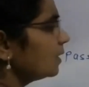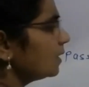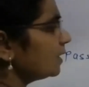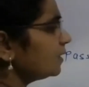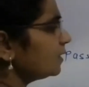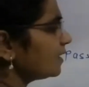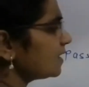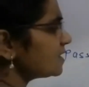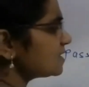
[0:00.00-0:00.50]

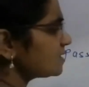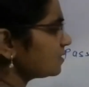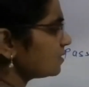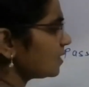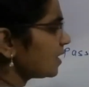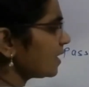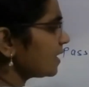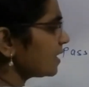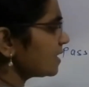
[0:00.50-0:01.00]
In this
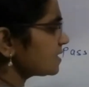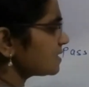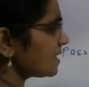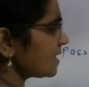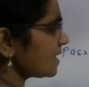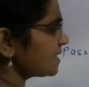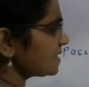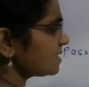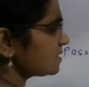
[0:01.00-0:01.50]
3 is
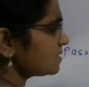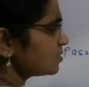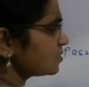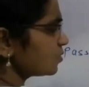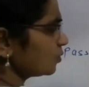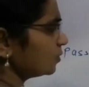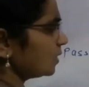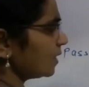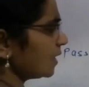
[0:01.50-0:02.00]
less.
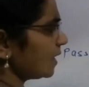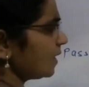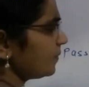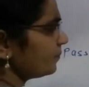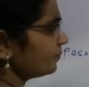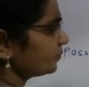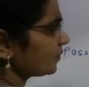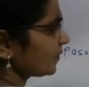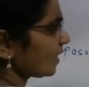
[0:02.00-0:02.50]
So
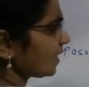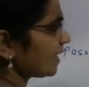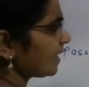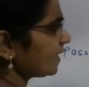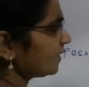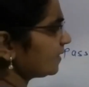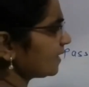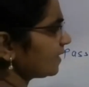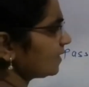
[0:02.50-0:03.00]
3
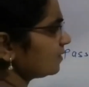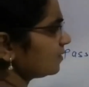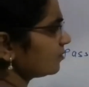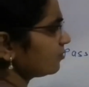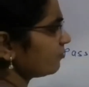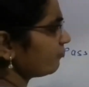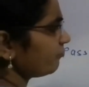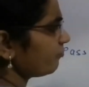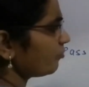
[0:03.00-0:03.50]
and then
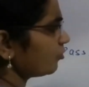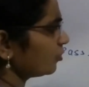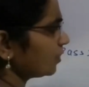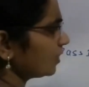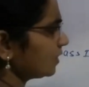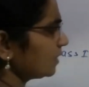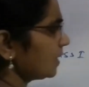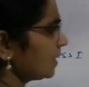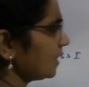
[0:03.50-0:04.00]

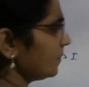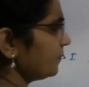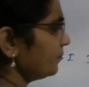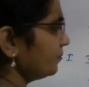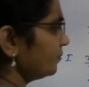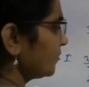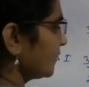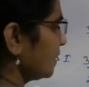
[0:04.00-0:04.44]
43.